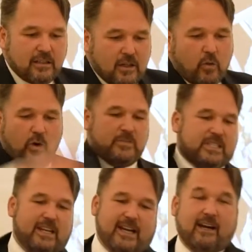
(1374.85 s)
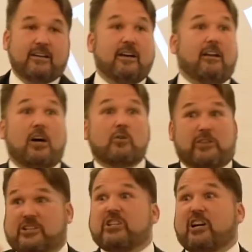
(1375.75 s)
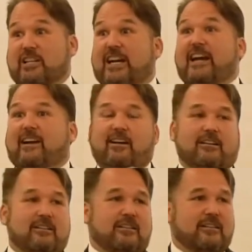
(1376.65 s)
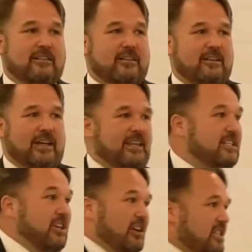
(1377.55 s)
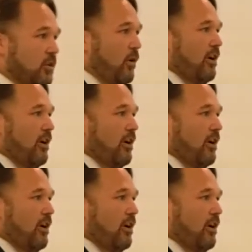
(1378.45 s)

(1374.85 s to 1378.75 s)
rips it out along with a chunk of hair, and then starts to walk